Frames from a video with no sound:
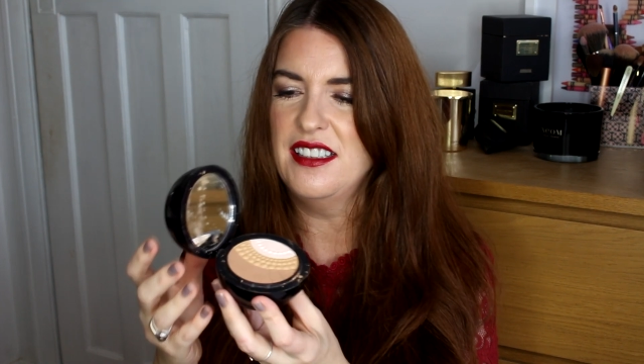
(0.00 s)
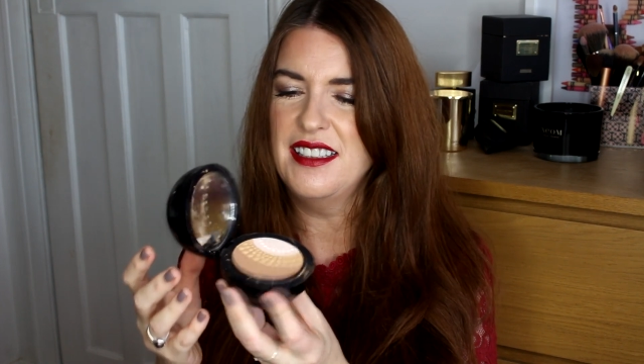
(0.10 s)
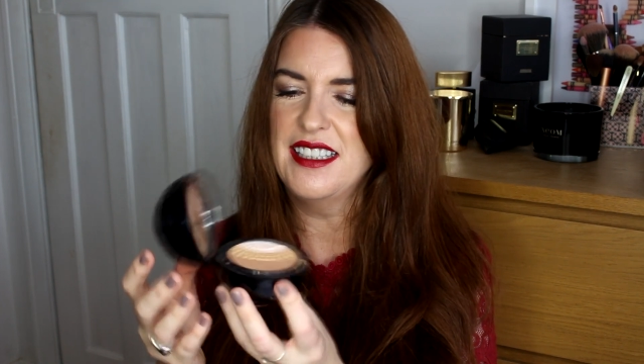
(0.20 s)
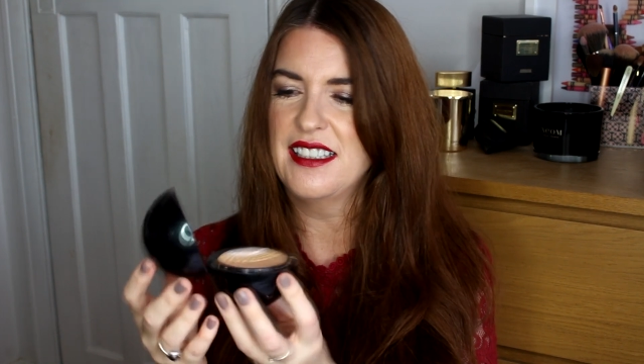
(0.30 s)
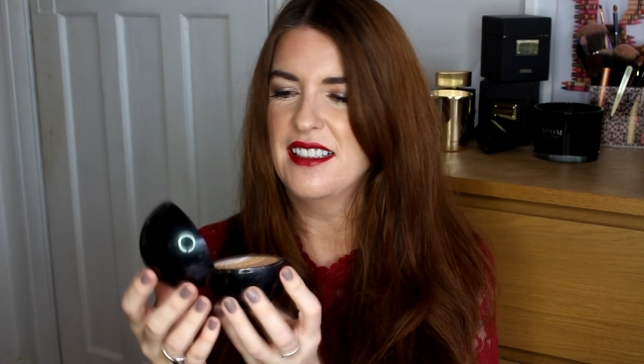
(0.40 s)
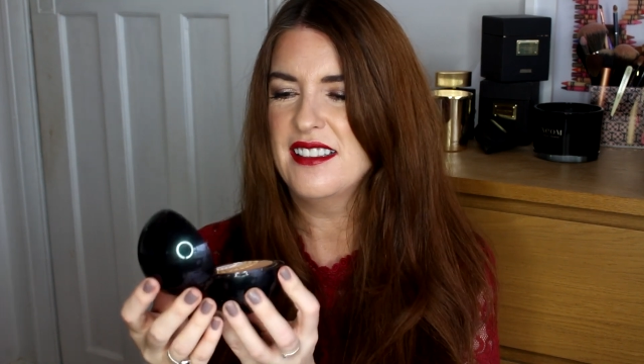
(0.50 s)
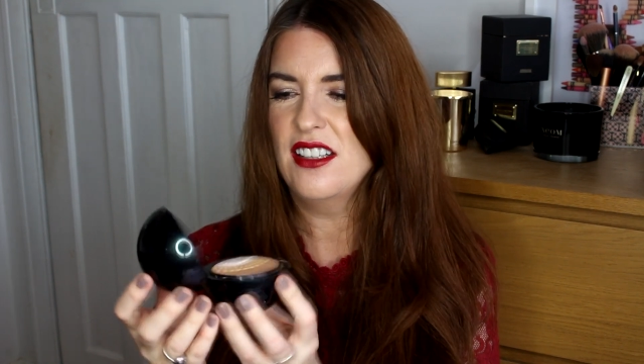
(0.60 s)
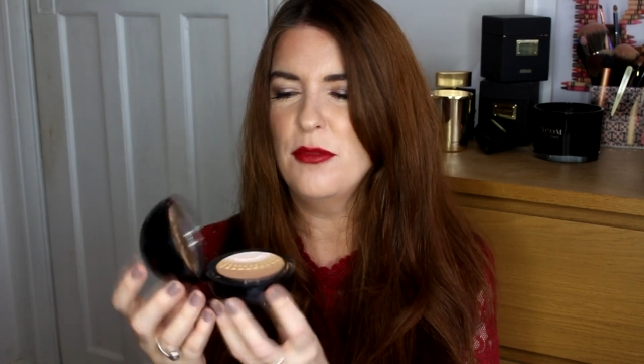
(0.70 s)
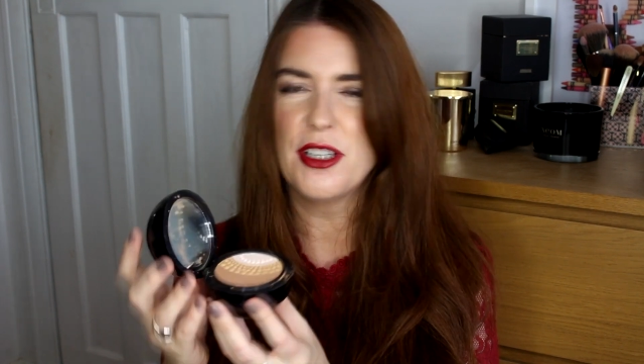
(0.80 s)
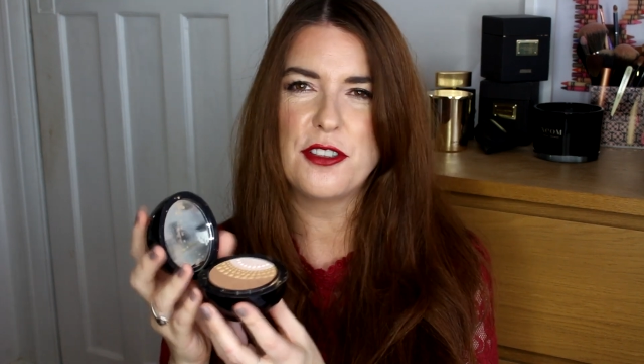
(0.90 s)
I just think it's
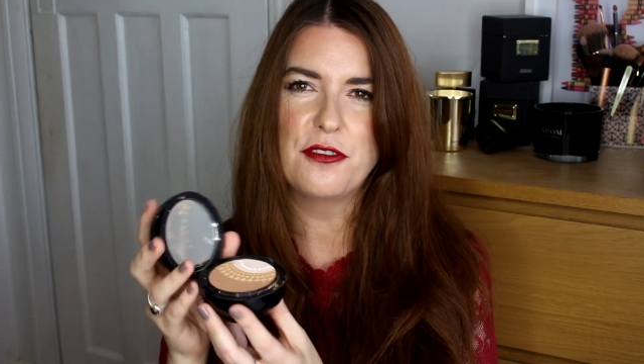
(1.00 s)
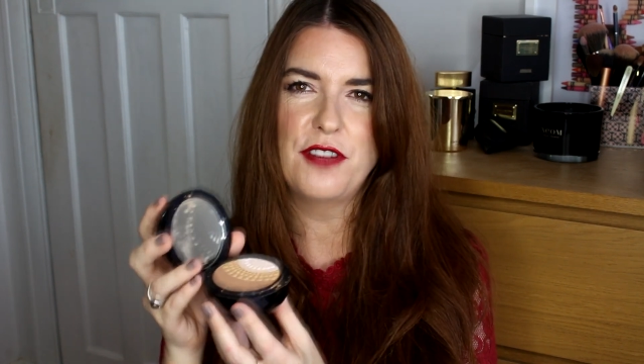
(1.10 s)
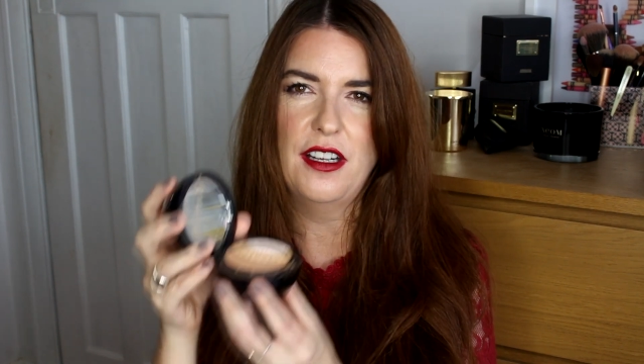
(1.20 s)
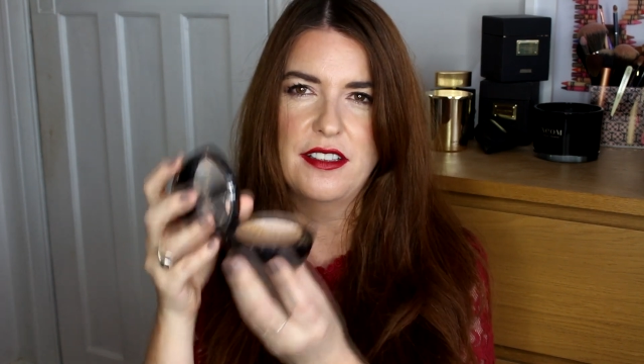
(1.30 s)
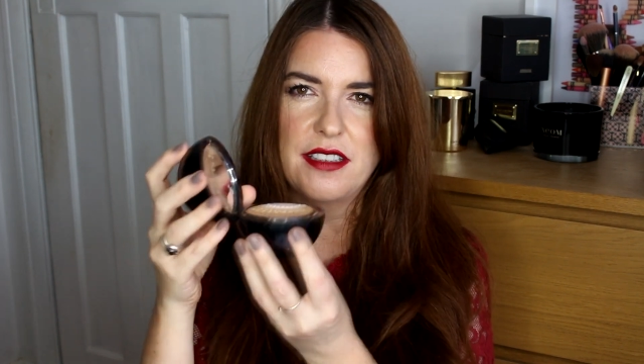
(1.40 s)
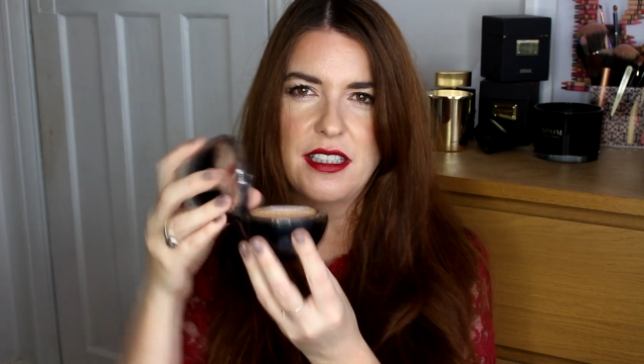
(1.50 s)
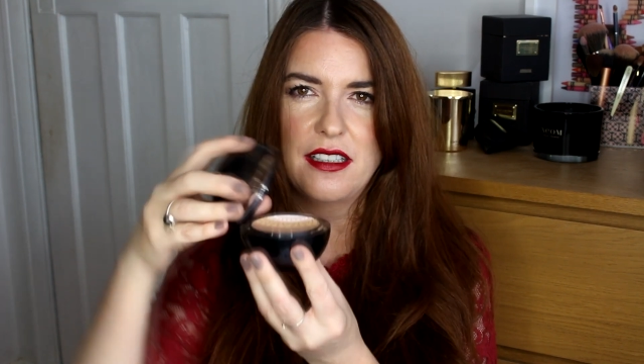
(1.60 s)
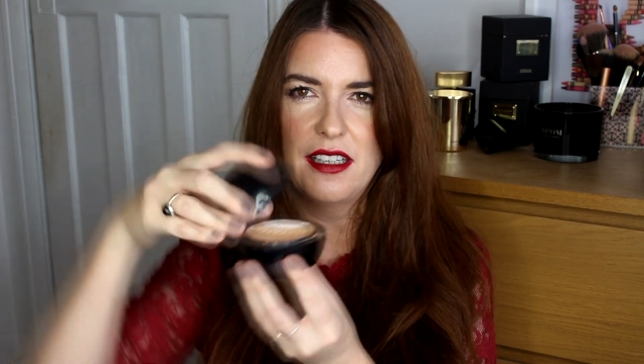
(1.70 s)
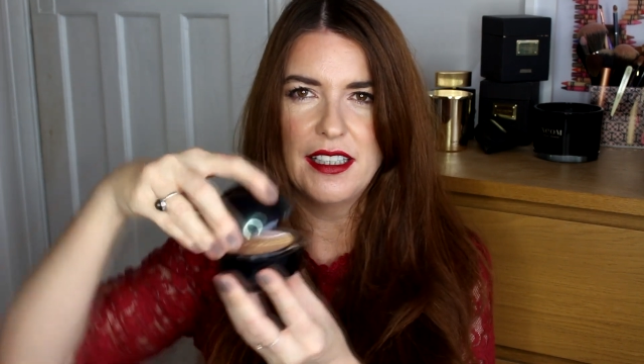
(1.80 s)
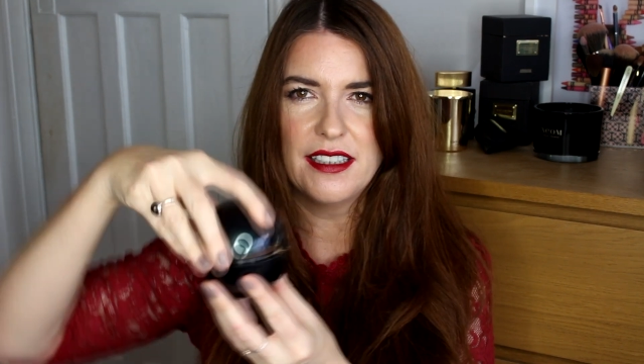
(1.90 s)
so much fun to,
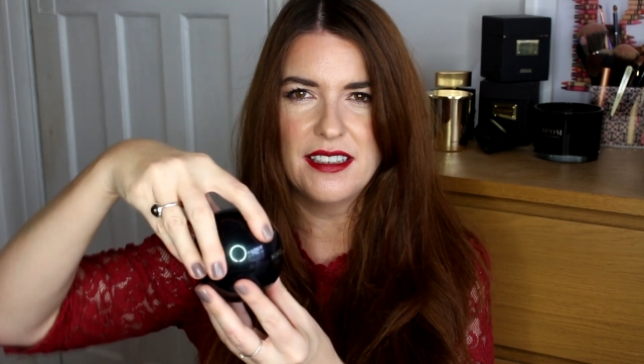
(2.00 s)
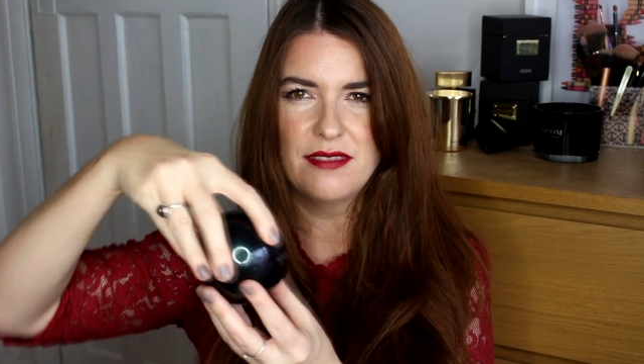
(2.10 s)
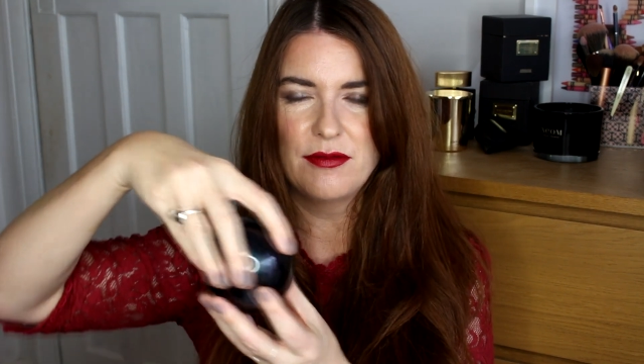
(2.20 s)
like,